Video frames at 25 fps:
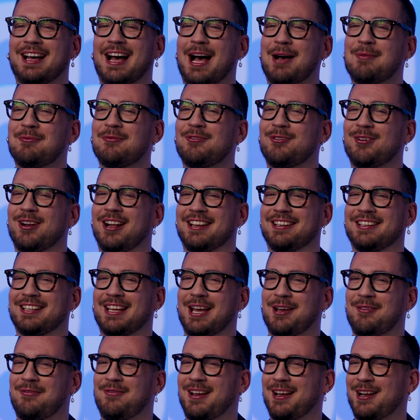I'm Fran,
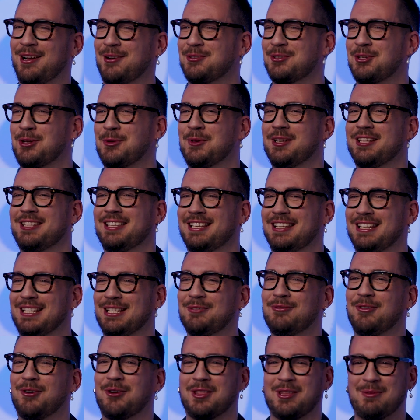Effect House Community
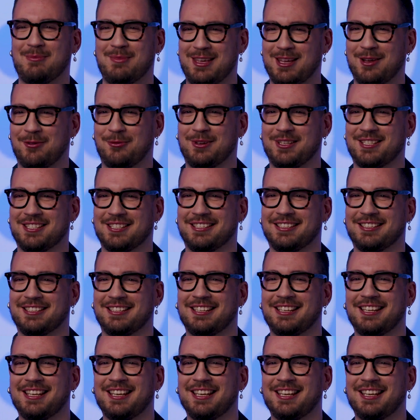Lead for the EMEA region.